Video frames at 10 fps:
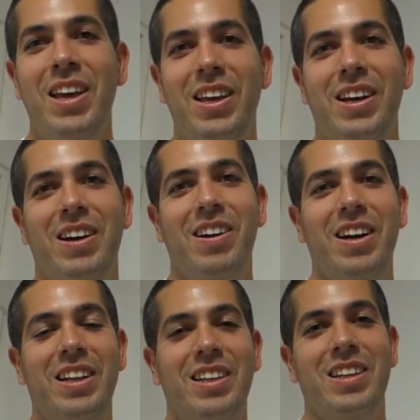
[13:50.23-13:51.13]
What's
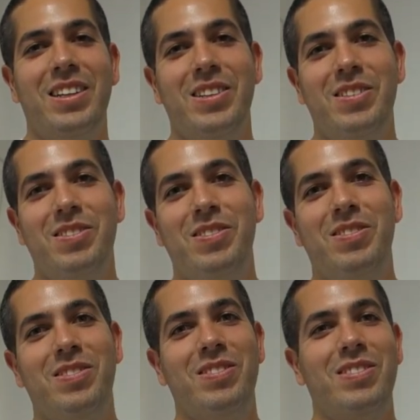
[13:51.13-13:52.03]
right. the angle of the
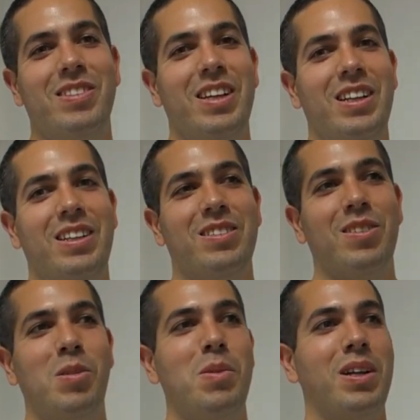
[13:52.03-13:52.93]
dangle? Let's
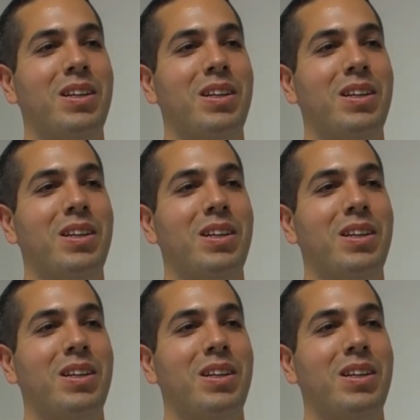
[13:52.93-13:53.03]
go to bed